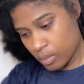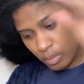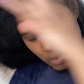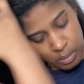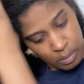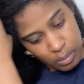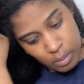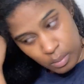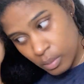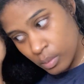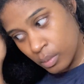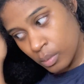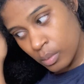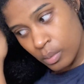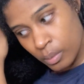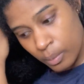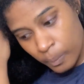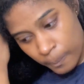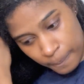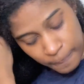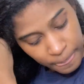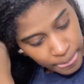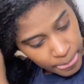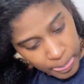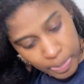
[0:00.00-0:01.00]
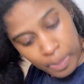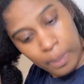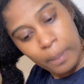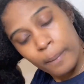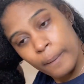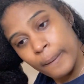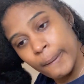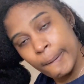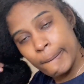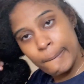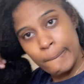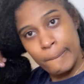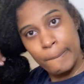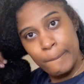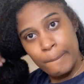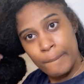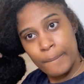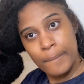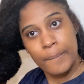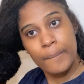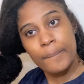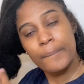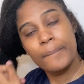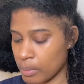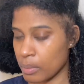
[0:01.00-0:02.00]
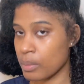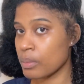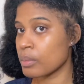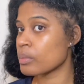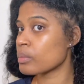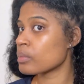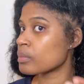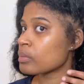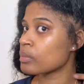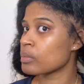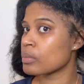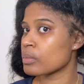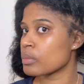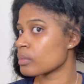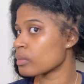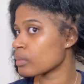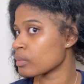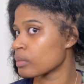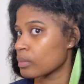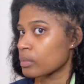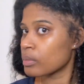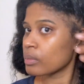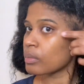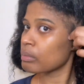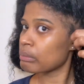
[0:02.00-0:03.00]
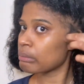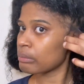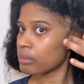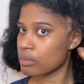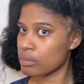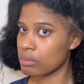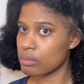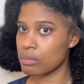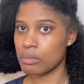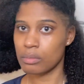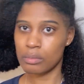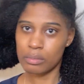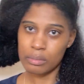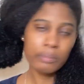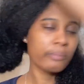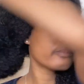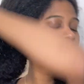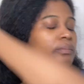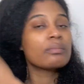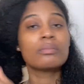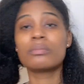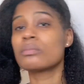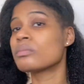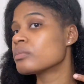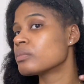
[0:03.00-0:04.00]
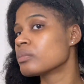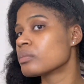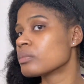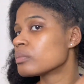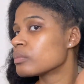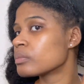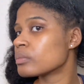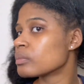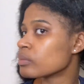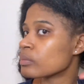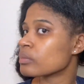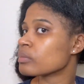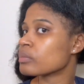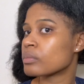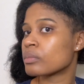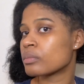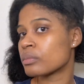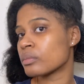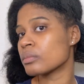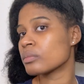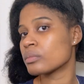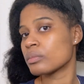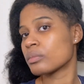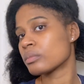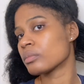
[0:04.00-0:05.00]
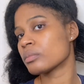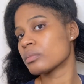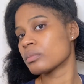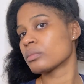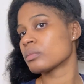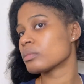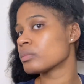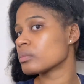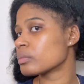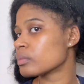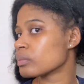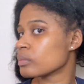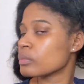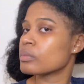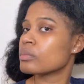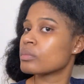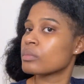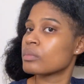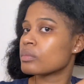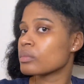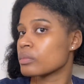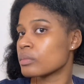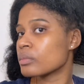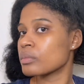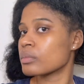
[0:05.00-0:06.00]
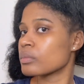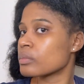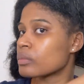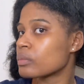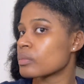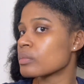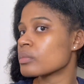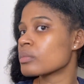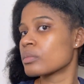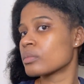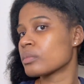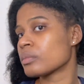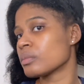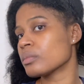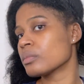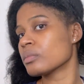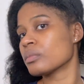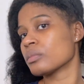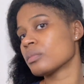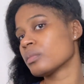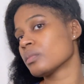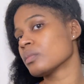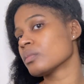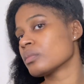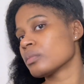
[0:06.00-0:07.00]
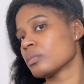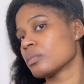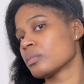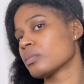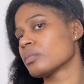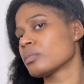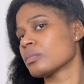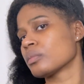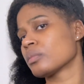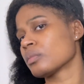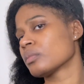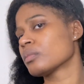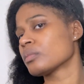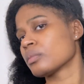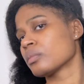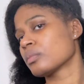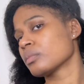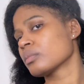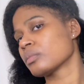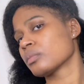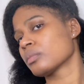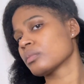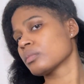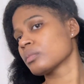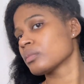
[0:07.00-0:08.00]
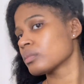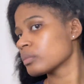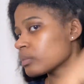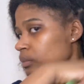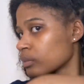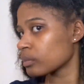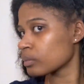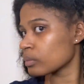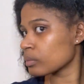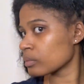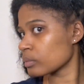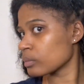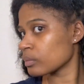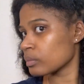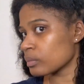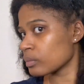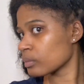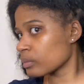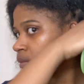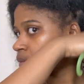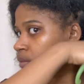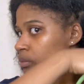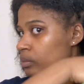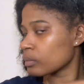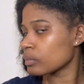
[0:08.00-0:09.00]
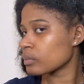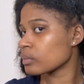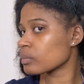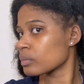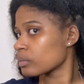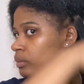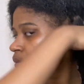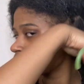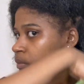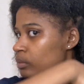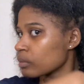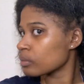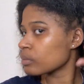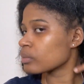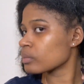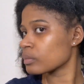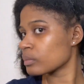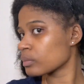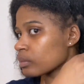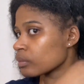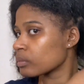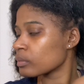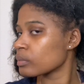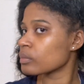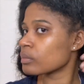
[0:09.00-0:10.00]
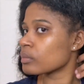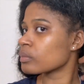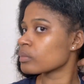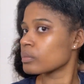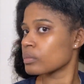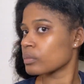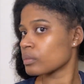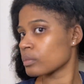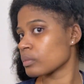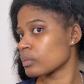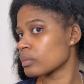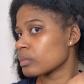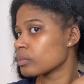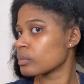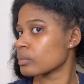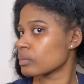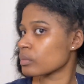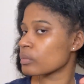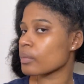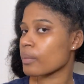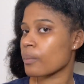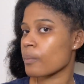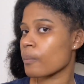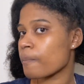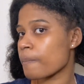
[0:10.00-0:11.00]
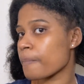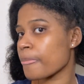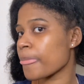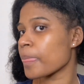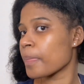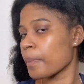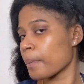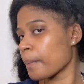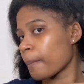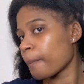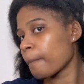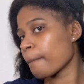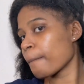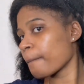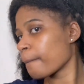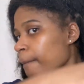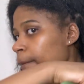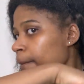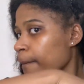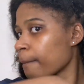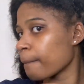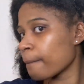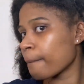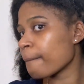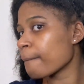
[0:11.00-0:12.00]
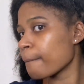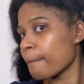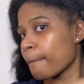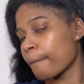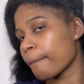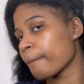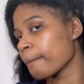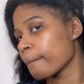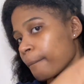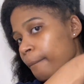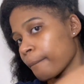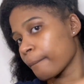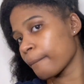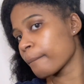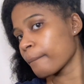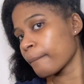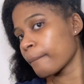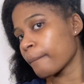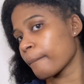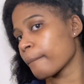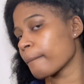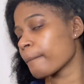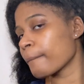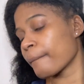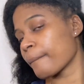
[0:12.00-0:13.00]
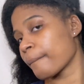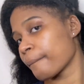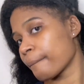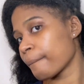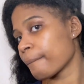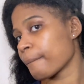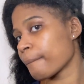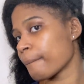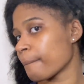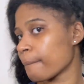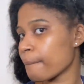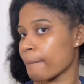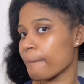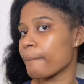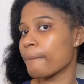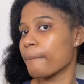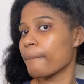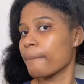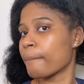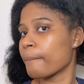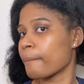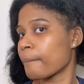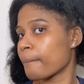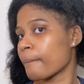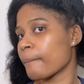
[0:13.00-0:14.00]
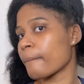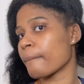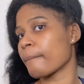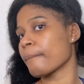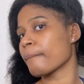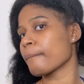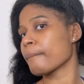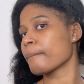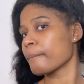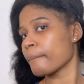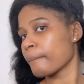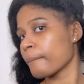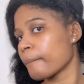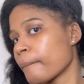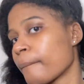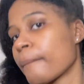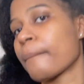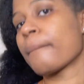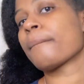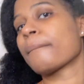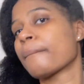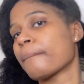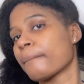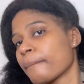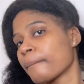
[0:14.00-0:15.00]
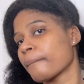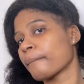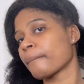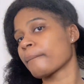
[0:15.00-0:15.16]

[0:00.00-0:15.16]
care and I'm not wearing my hair anywhere for me to care that much at least now. But I go in with my trusty green shower comb. I've used this shower comb since the first day I've been natural. It works